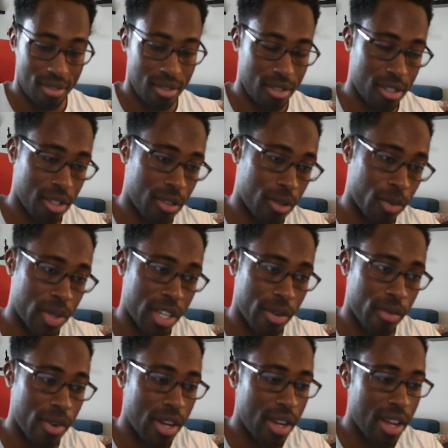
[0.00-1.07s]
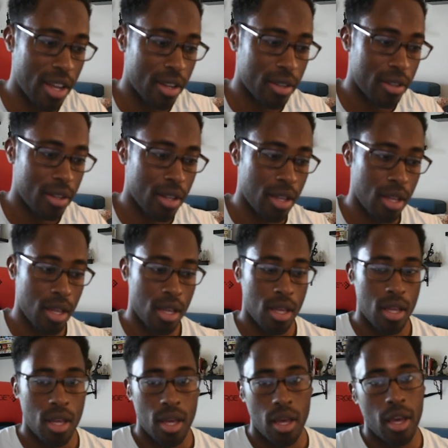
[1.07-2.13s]
So we can run that,
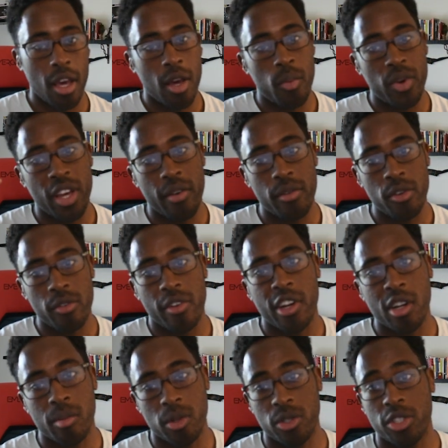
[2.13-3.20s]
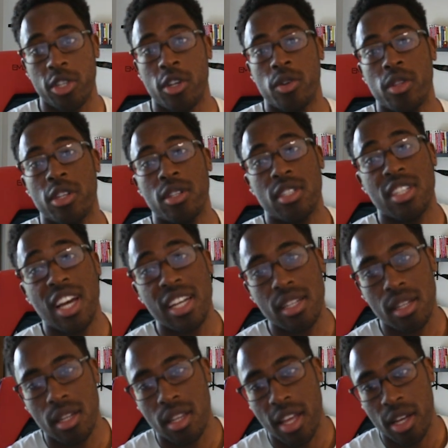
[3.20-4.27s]
and we have a new variable. So there's
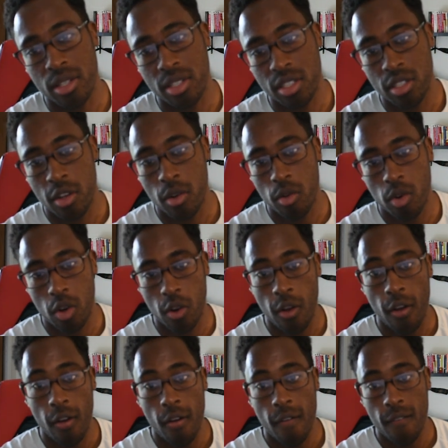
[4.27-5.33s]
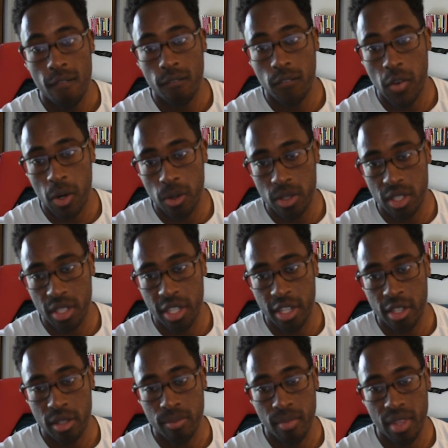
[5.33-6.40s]
19,000 rows in
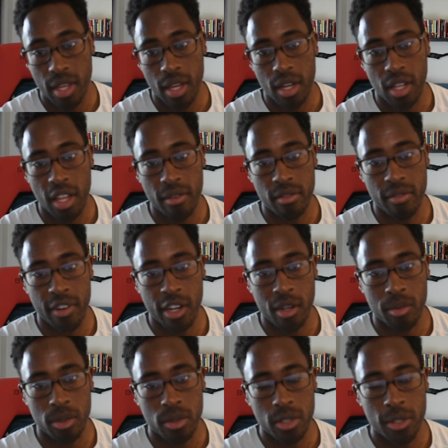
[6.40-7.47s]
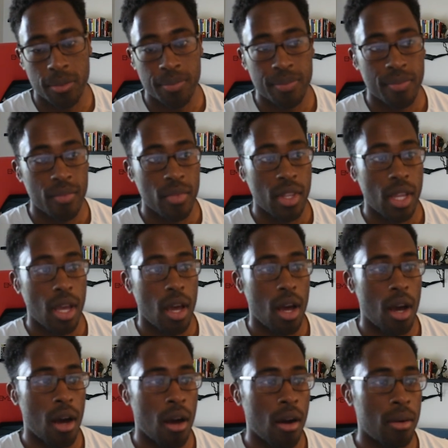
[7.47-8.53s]
here and 11 variables.
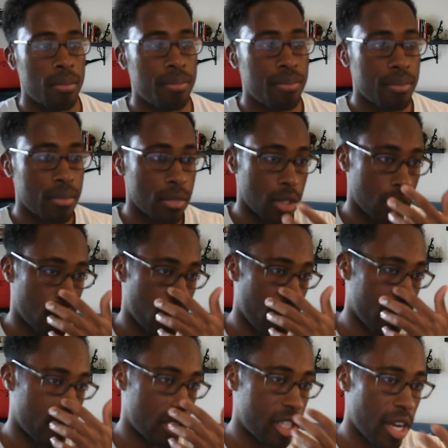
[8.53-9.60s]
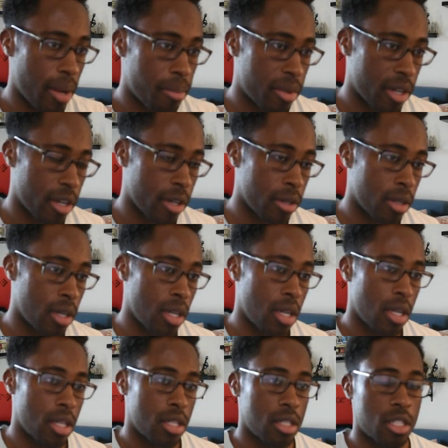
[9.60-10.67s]
You have the chapter.
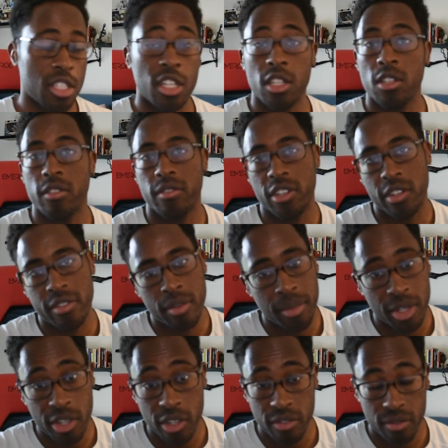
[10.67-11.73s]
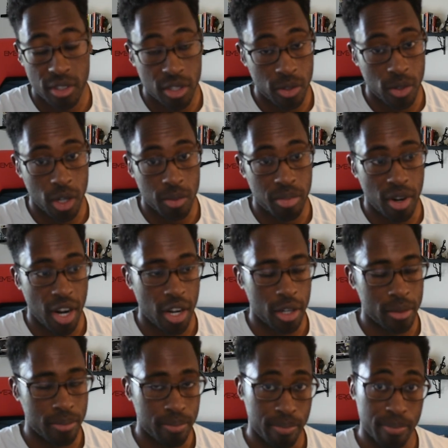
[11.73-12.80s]
This is going to look very familiar to our prior